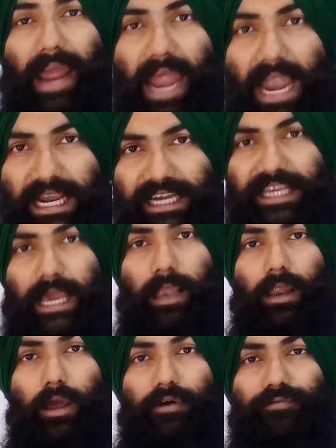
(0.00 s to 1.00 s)

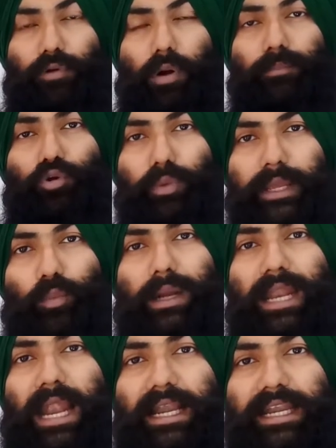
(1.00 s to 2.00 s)
LDL from doing
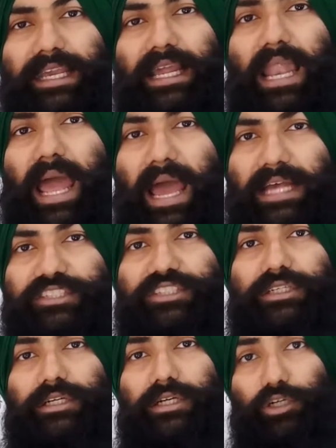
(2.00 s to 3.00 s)
what LDL
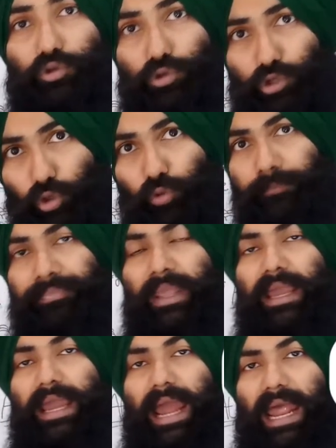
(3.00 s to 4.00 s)
has to do.
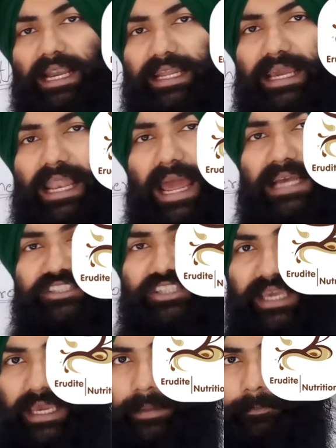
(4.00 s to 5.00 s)
LDL has
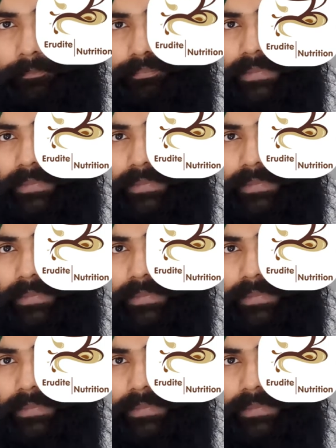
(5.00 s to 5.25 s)
came